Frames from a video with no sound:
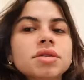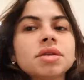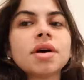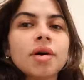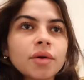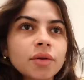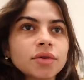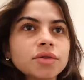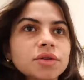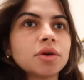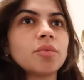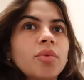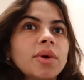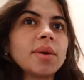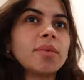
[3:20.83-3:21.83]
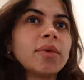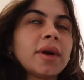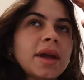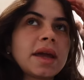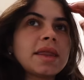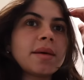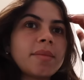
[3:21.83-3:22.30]
so there's no point in
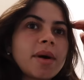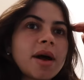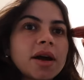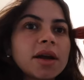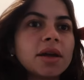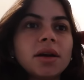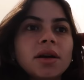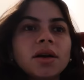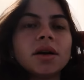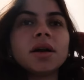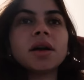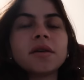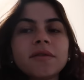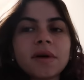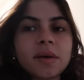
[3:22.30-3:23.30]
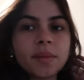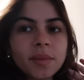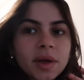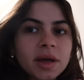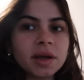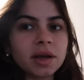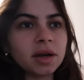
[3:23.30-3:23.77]
bringing them back here if I'm
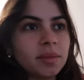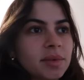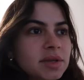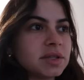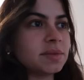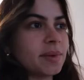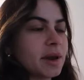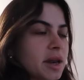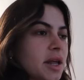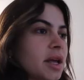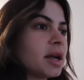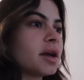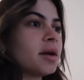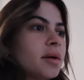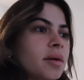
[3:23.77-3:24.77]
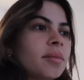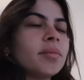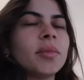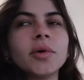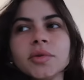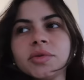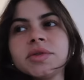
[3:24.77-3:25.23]
gonna be spending
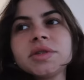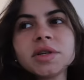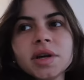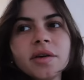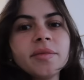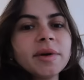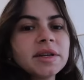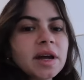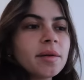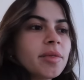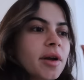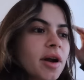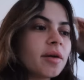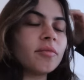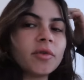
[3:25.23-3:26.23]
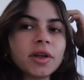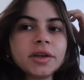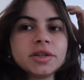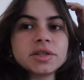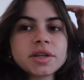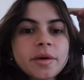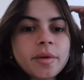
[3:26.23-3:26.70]
most of my time there. I'm really
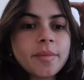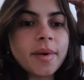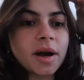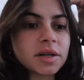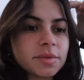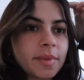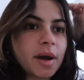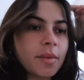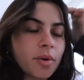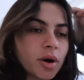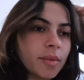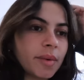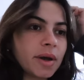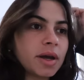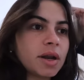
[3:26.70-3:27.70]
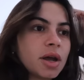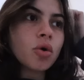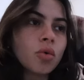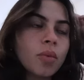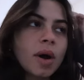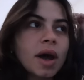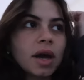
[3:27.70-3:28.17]
just coming back to my apartment
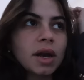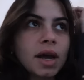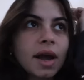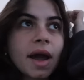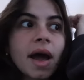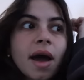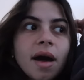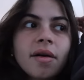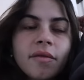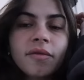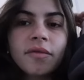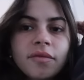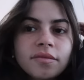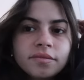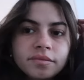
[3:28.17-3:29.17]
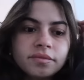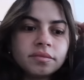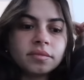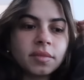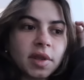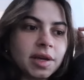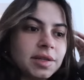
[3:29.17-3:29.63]
when I have
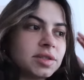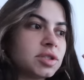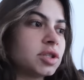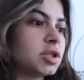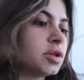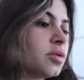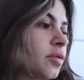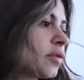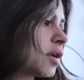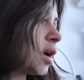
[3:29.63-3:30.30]
things to do over